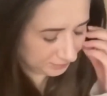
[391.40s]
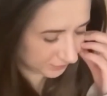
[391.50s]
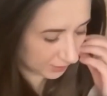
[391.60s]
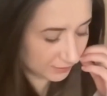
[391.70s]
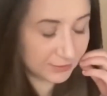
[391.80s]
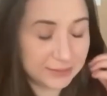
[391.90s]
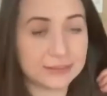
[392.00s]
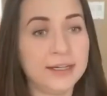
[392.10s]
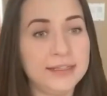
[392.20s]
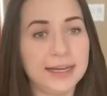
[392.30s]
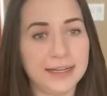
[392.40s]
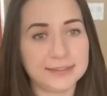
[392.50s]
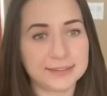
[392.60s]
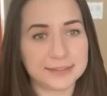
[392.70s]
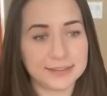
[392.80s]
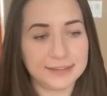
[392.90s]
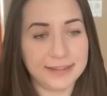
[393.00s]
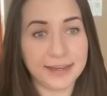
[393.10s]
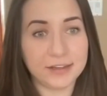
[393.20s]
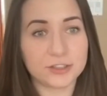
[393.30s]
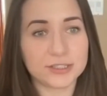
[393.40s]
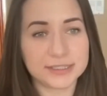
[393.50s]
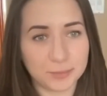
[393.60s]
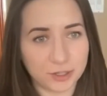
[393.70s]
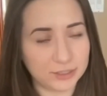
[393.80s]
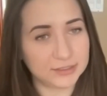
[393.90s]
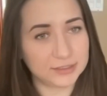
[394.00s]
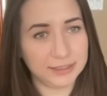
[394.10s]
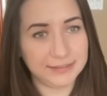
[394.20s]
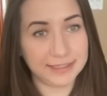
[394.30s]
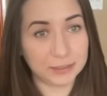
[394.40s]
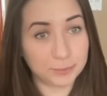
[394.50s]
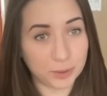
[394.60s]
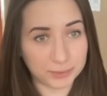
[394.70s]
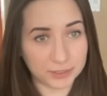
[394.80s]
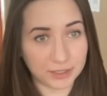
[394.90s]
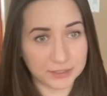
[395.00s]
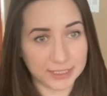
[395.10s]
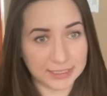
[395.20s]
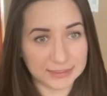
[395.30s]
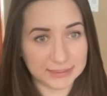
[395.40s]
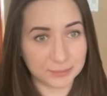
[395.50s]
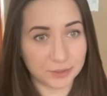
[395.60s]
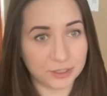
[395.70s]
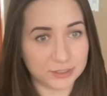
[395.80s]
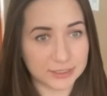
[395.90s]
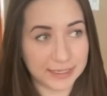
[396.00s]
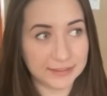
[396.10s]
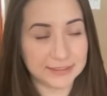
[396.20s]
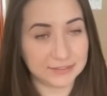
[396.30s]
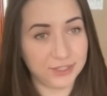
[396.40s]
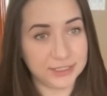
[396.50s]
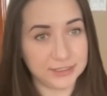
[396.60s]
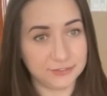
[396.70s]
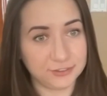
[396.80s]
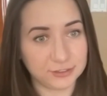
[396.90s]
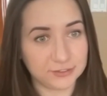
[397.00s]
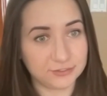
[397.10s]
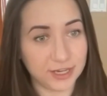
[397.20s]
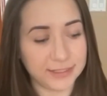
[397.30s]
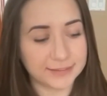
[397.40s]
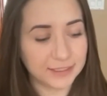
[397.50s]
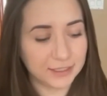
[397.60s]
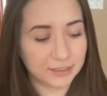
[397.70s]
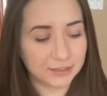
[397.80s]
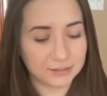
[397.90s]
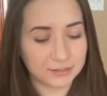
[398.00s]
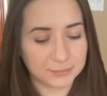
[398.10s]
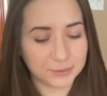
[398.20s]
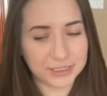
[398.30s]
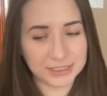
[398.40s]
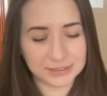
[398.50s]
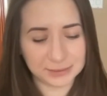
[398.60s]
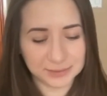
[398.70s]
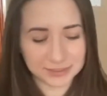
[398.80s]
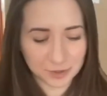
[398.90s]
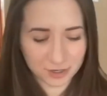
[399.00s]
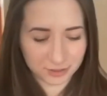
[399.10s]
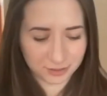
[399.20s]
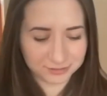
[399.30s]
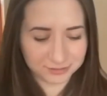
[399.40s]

gonna deny that they are smart. Like their propaganda is smart and it's very difficult to fight, but we need to be smarter.